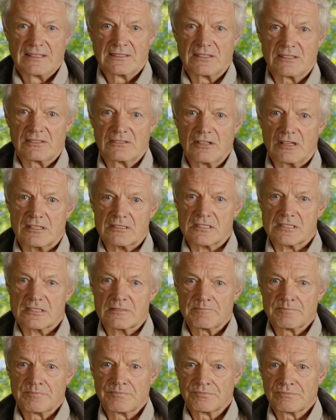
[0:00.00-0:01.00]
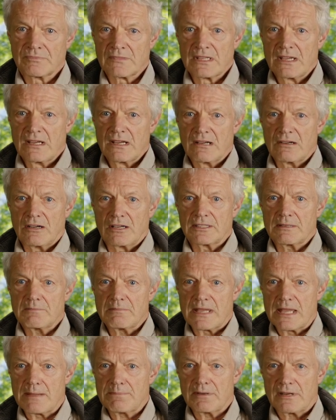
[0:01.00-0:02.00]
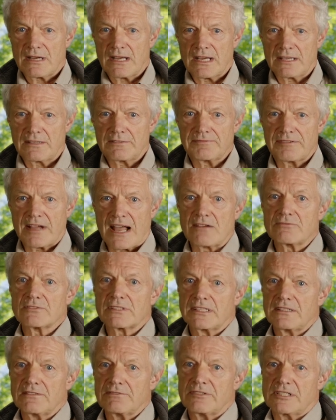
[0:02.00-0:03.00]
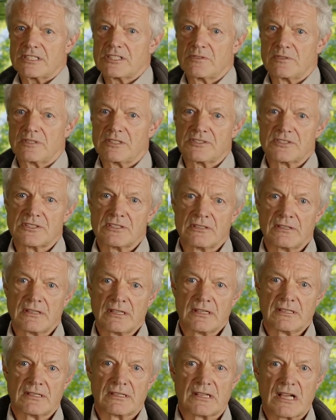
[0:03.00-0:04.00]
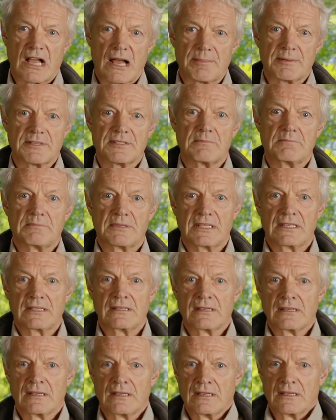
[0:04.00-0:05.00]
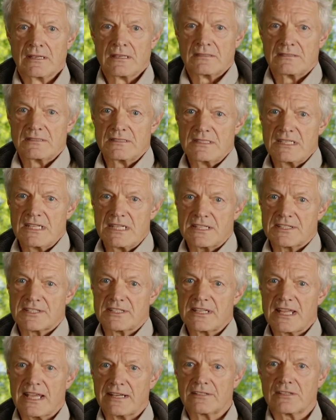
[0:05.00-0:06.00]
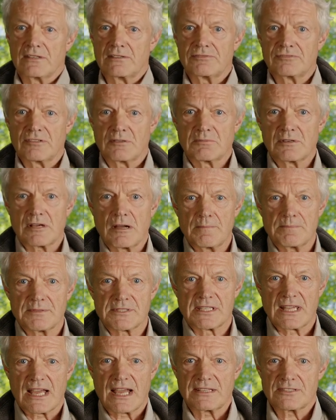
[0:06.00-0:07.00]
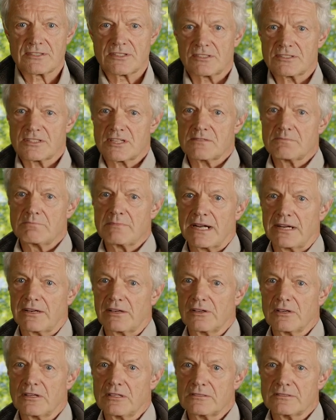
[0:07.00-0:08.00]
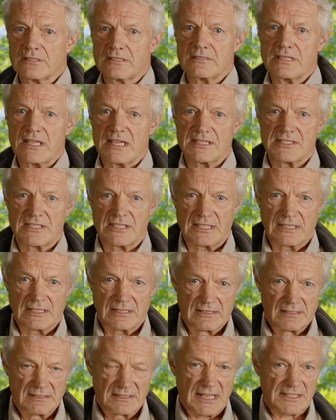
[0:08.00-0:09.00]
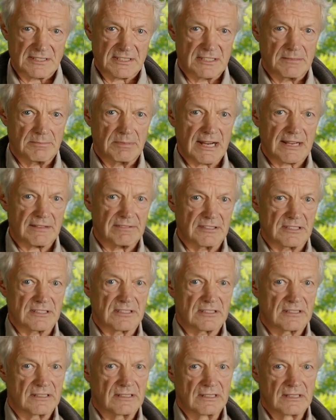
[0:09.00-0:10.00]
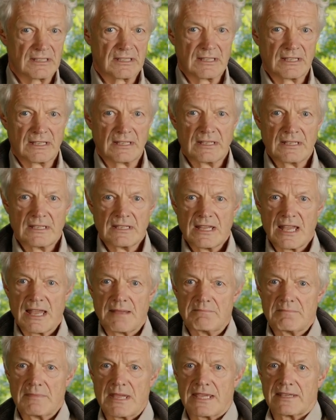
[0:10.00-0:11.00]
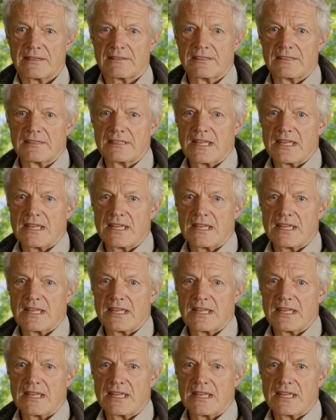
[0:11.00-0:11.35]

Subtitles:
The dots on the map are the found individuals. The carpenter bee needs nectar from composites such as marigold and daisy, that's the breakfast, and make the